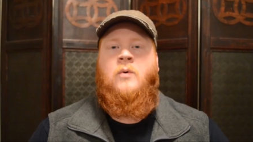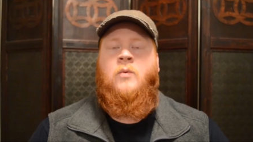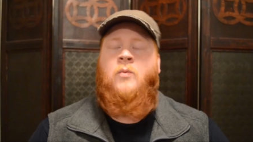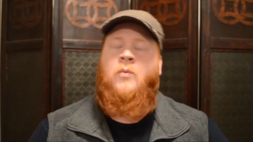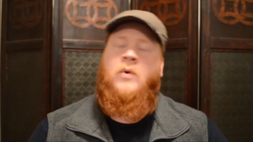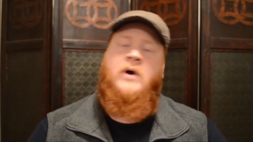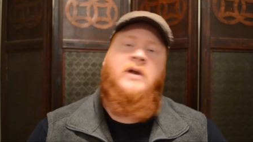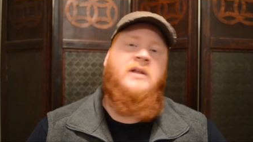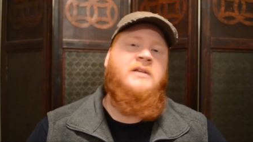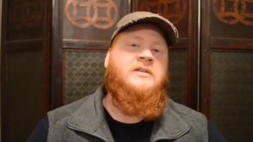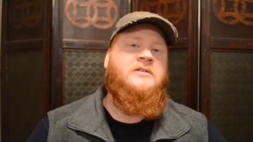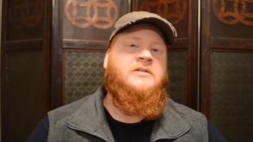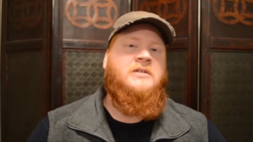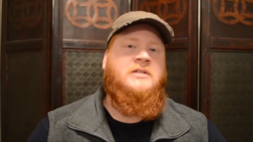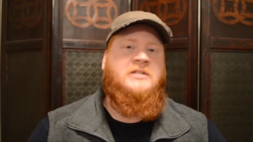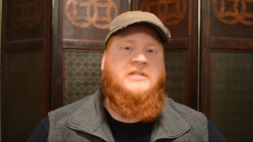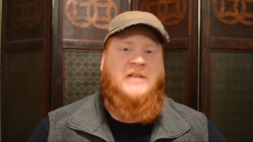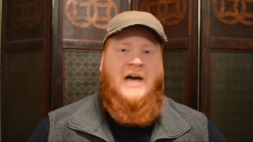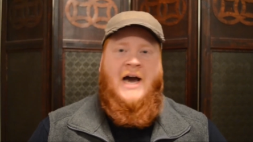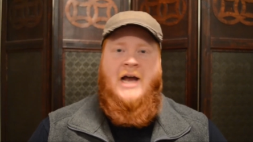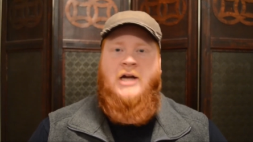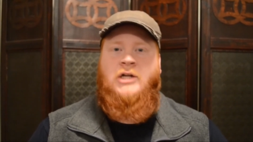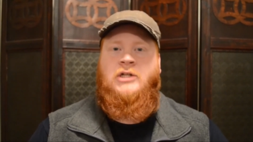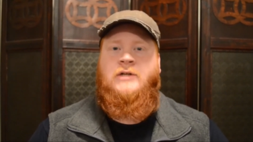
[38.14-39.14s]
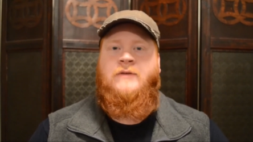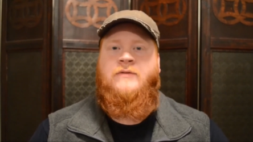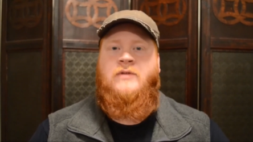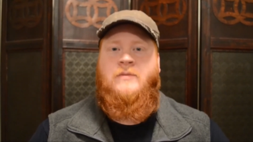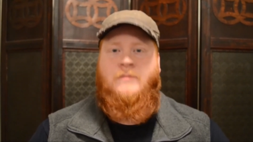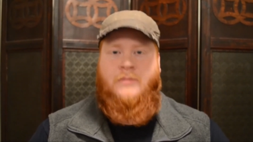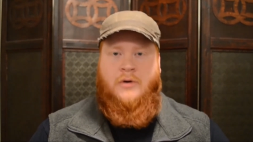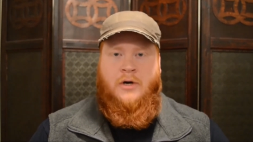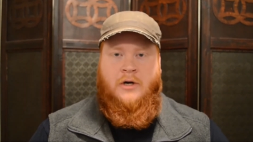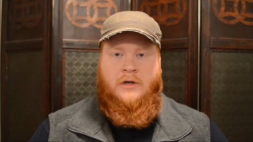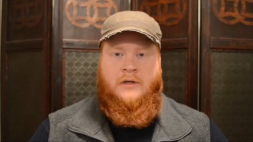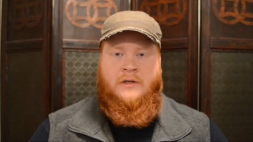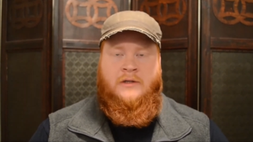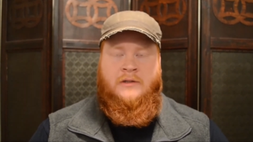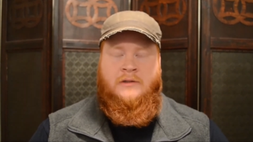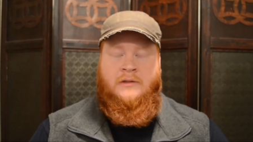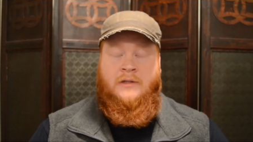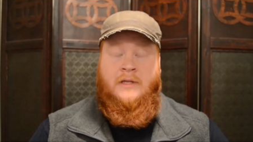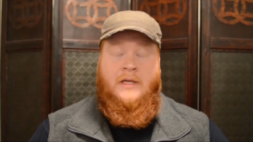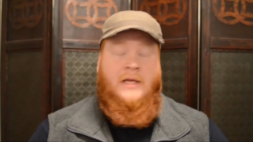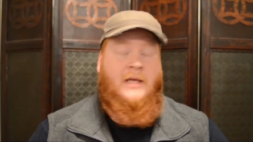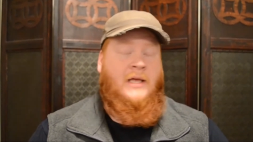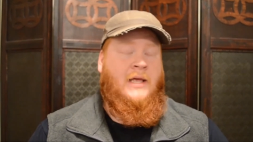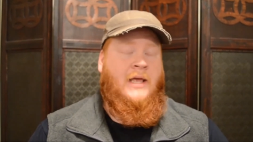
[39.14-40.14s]
What is the title of the book?
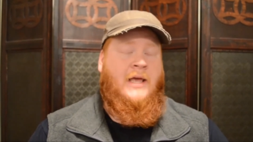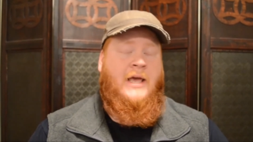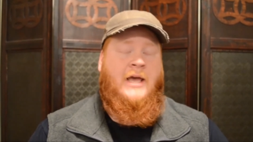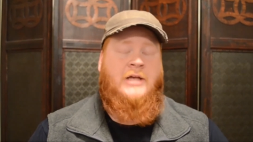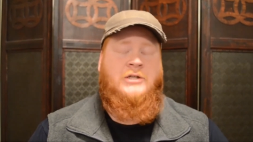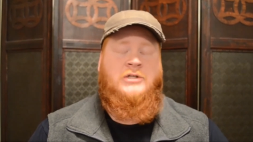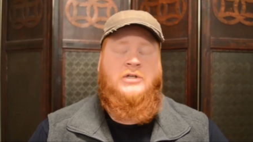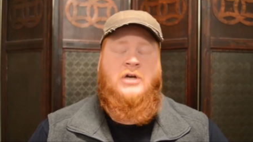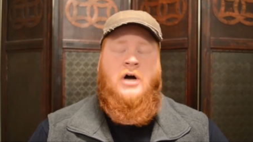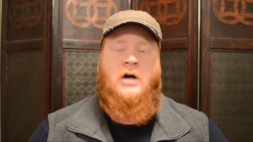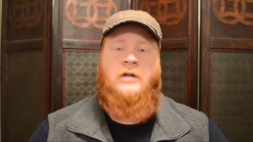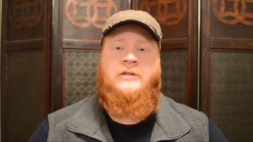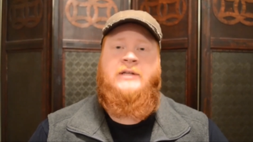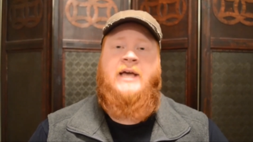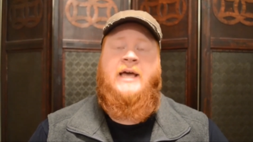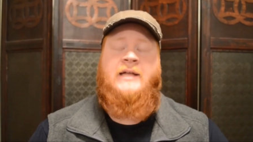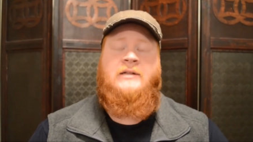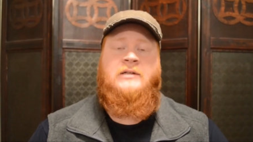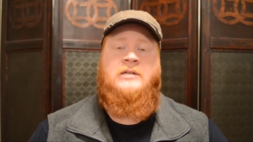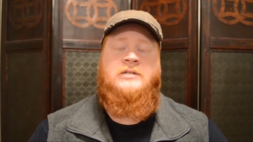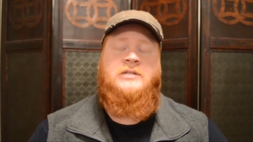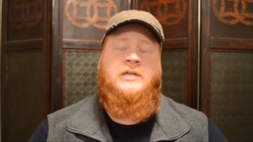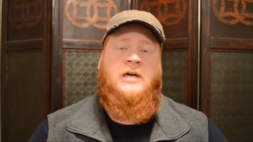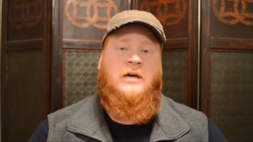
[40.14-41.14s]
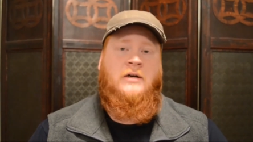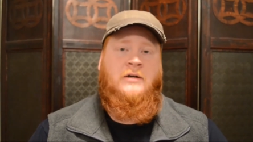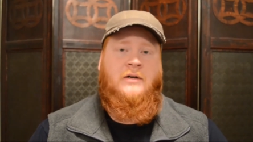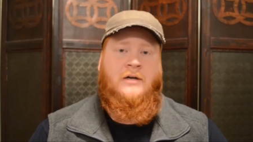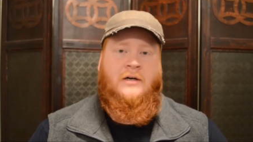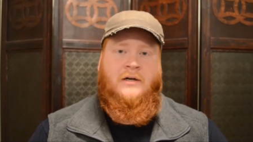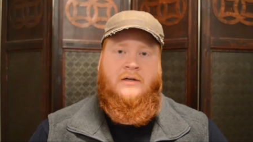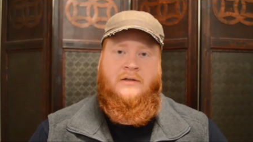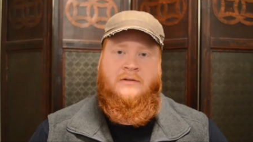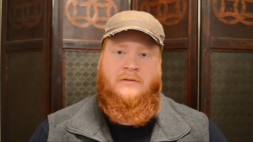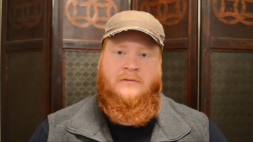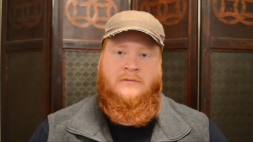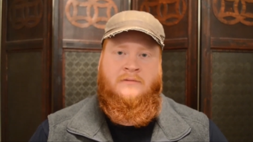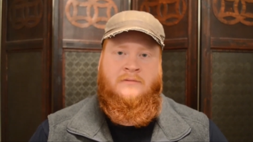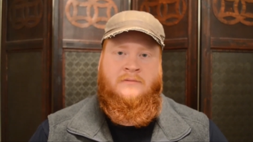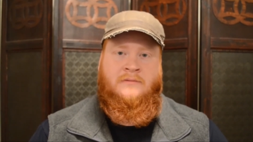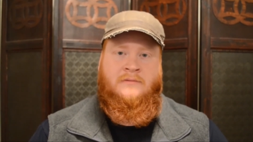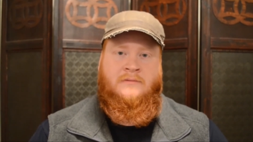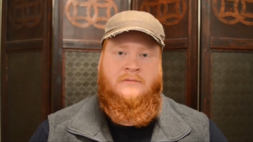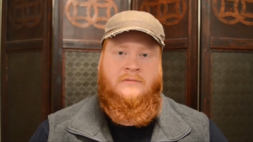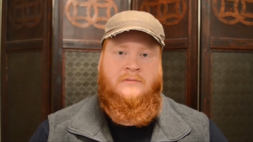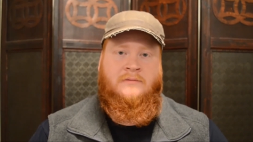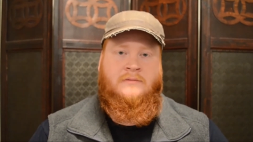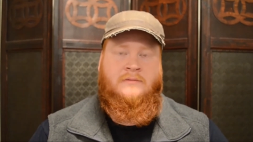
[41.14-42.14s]
It's called Endless Hunger.
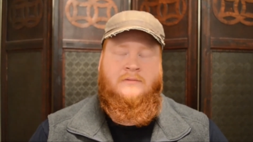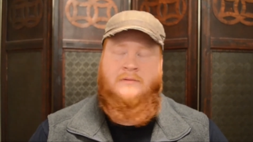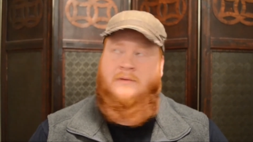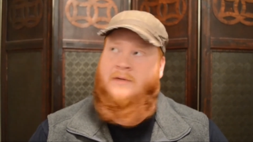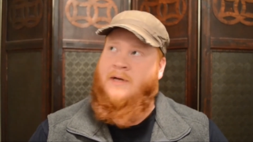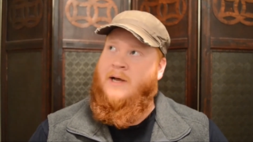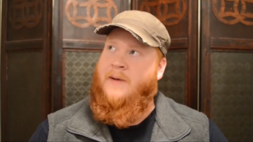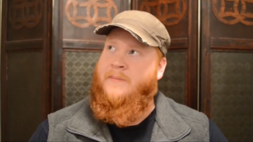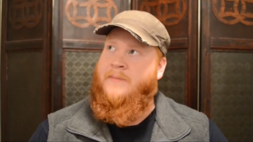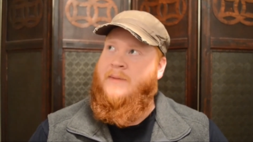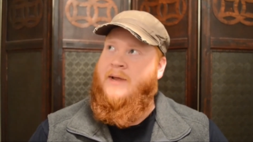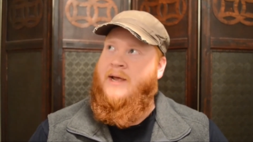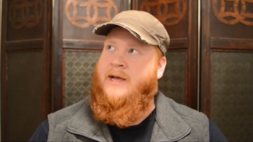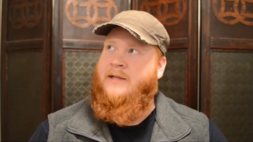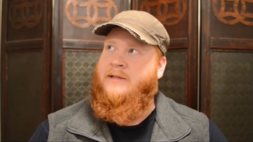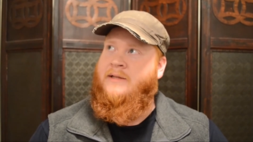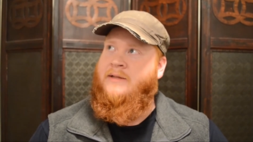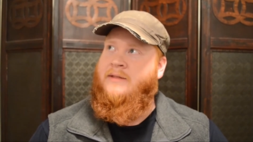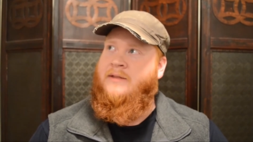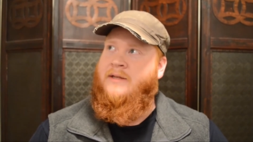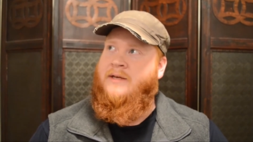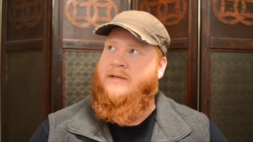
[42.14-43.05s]
I'm nailing